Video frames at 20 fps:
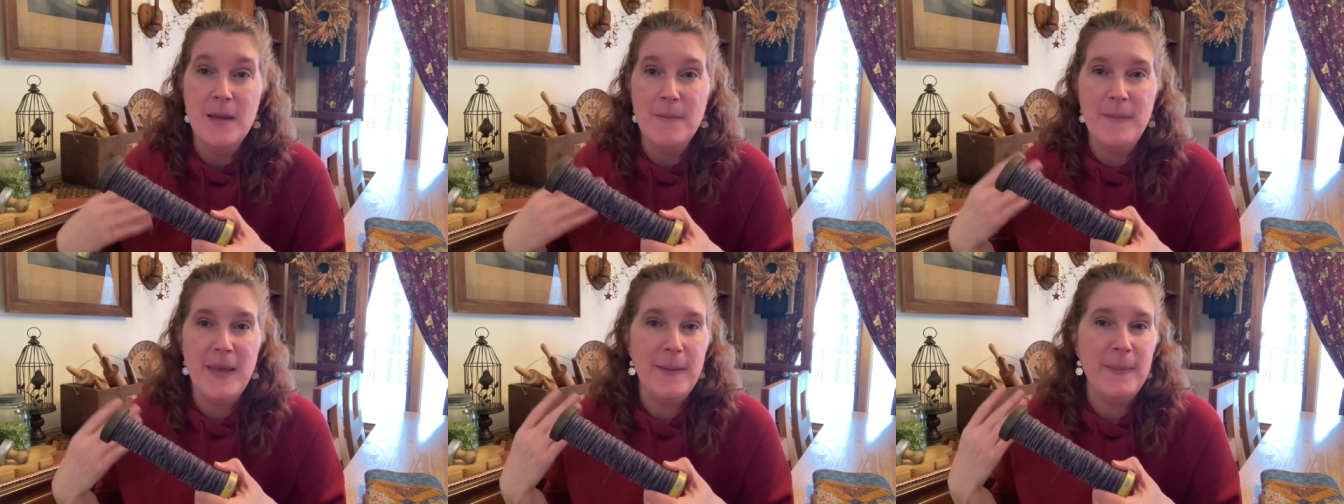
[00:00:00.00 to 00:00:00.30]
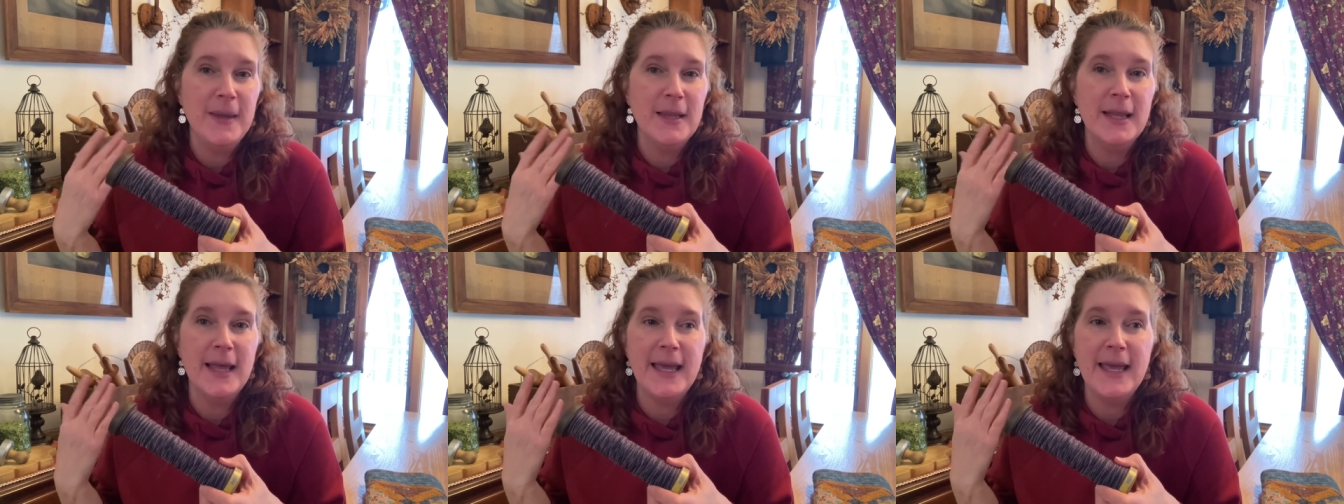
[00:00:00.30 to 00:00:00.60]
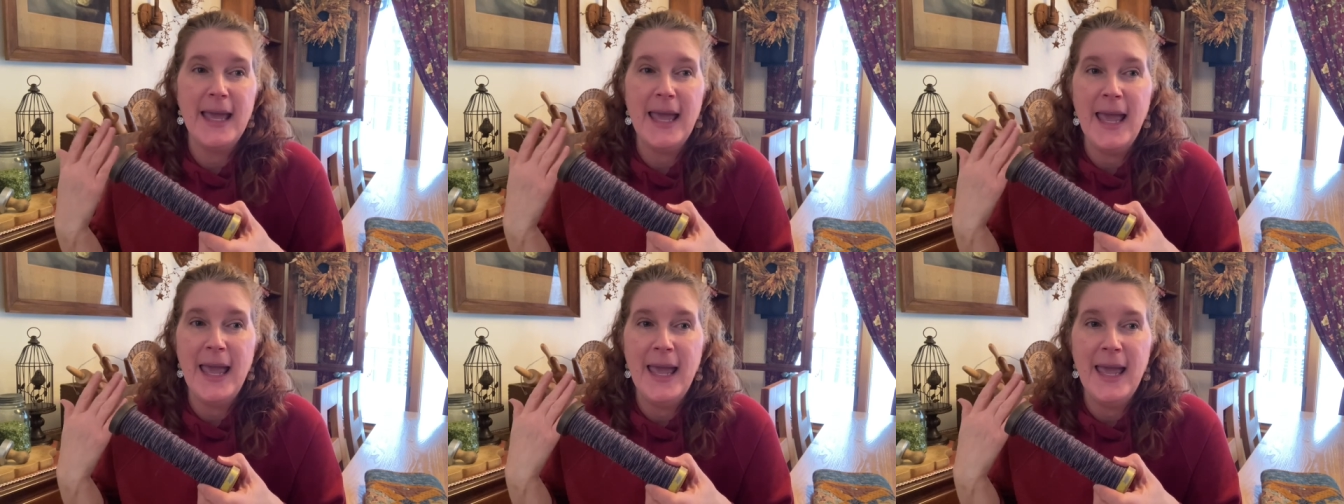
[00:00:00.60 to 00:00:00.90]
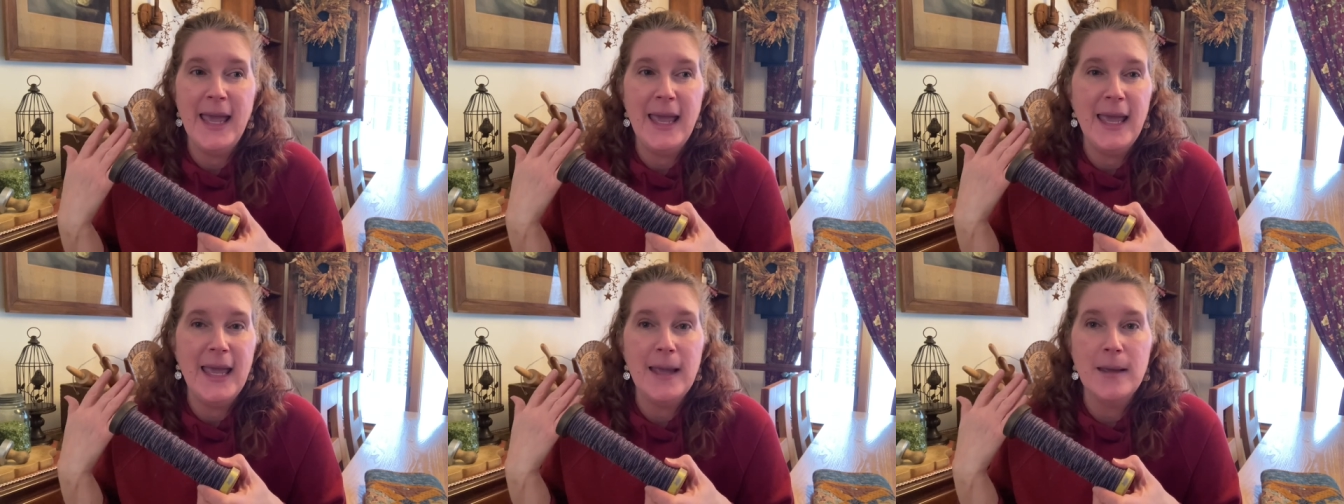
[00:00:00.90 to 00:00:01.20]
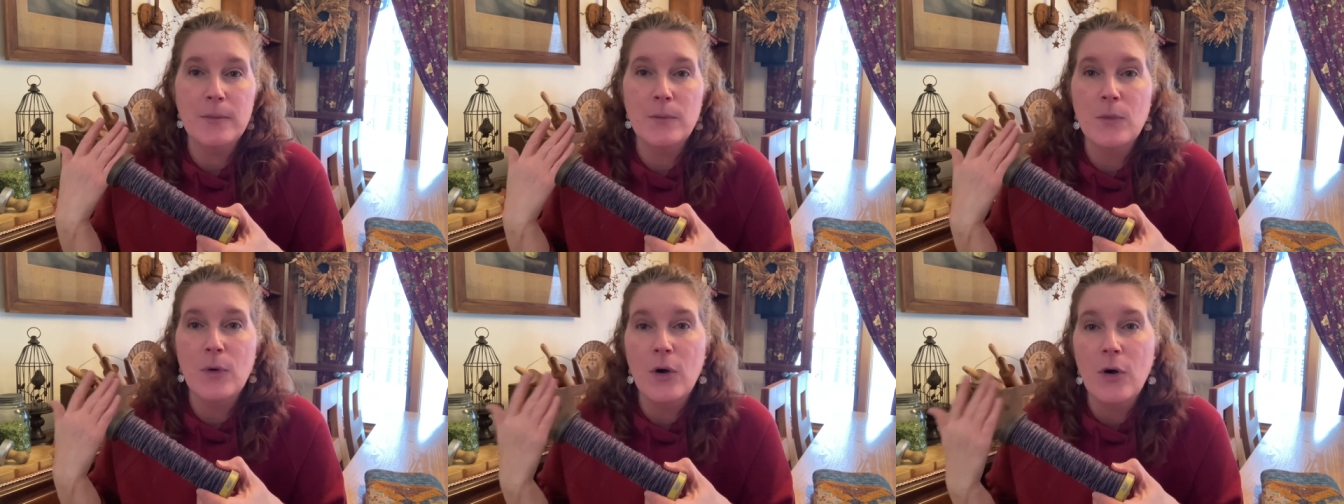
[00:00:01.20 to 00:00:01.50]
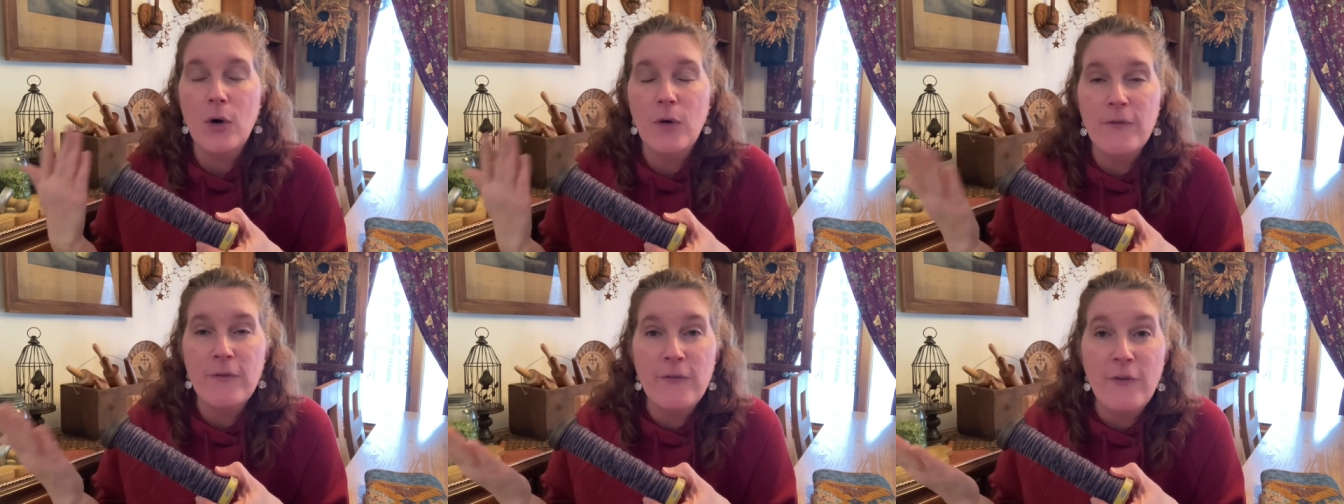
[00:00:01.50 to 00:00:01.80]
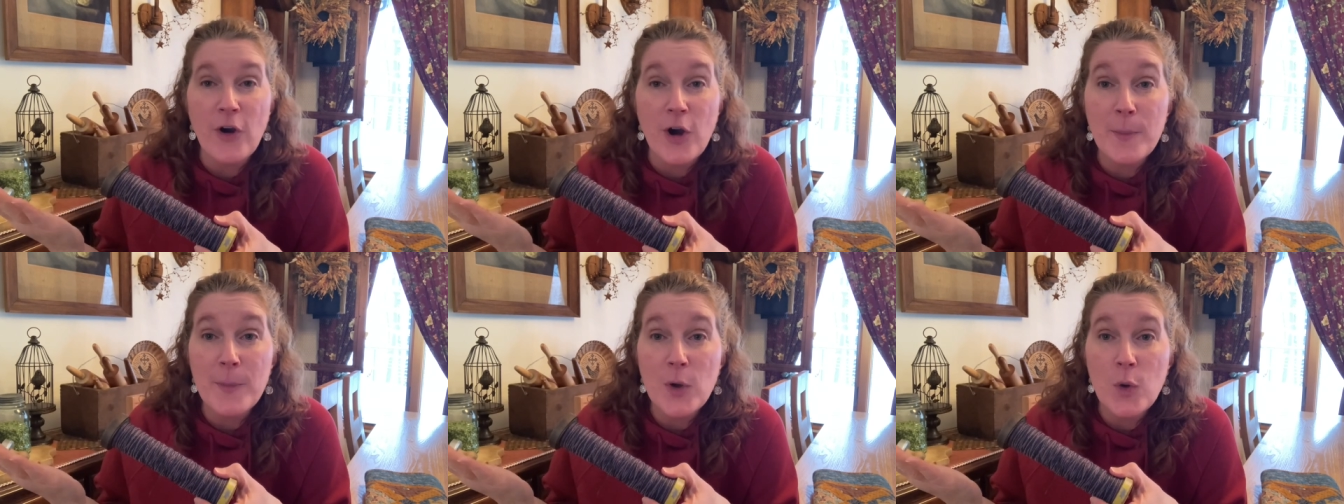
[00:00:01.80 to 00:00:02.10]
maybe like a
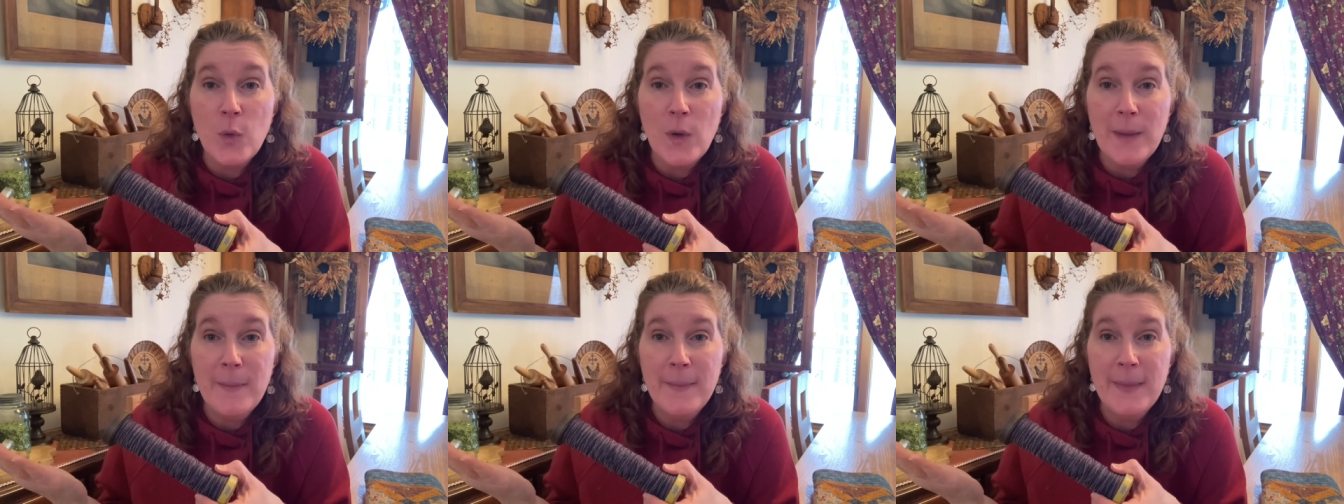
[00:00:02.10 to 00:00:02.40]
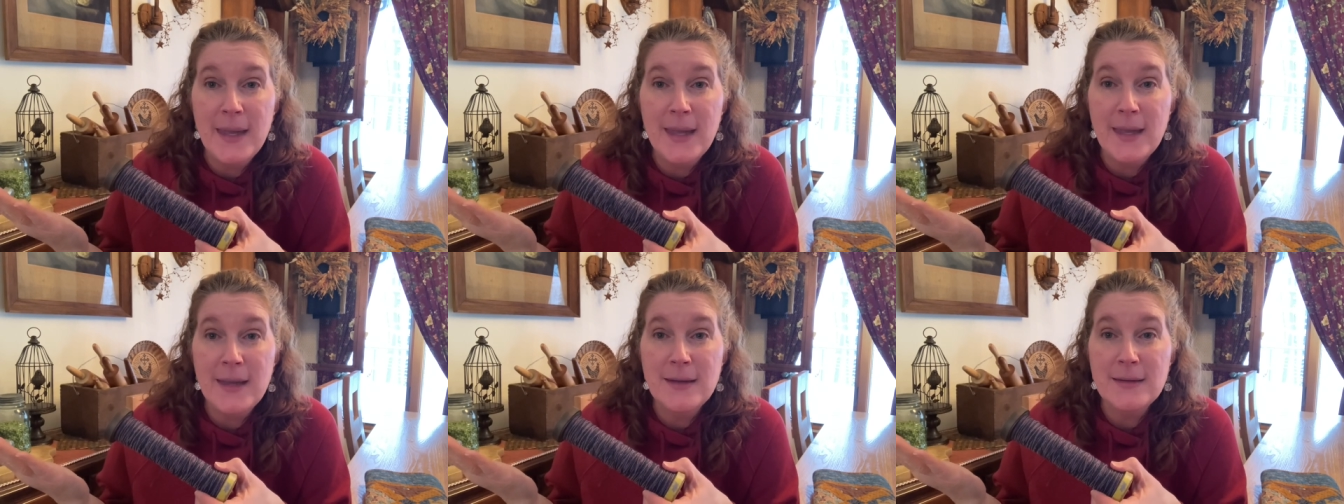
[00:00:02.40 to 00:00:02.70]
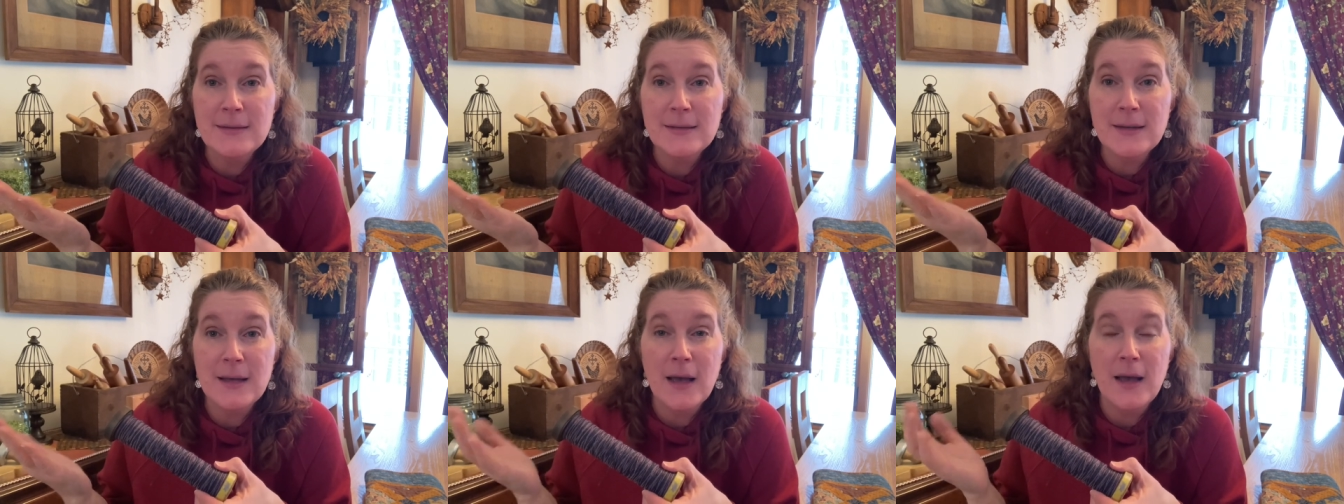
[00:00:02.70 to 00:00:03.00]
farm equipment,